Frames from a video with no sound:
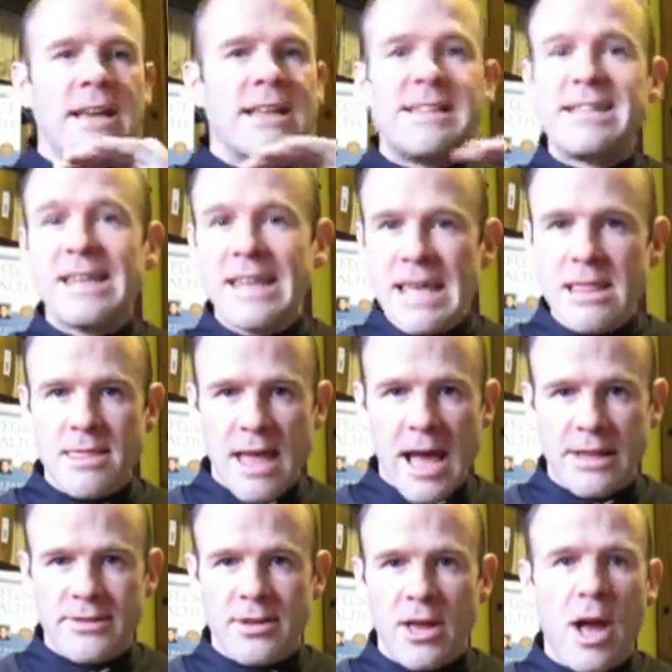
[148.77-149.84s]
Delete
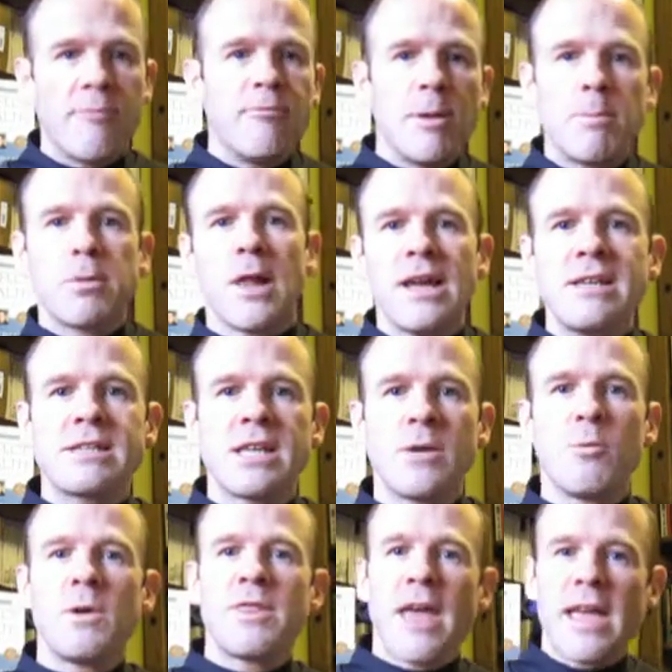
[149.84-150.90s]
that and replace it
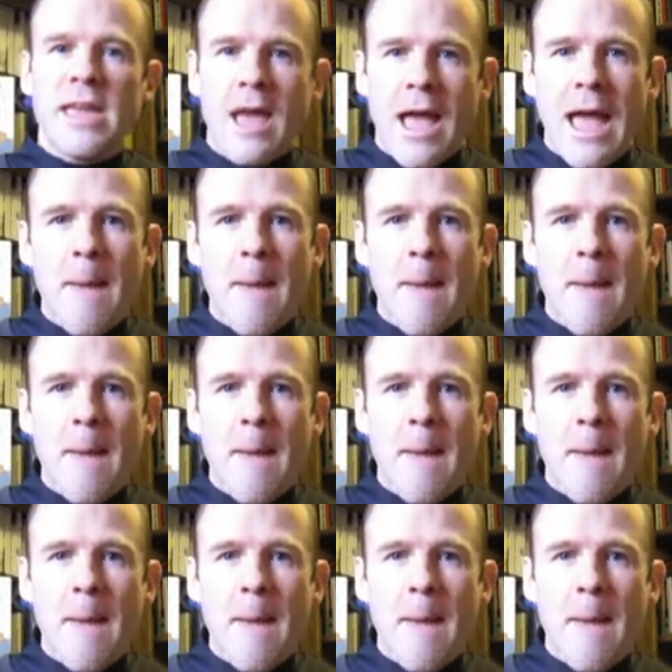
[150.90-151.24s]
with an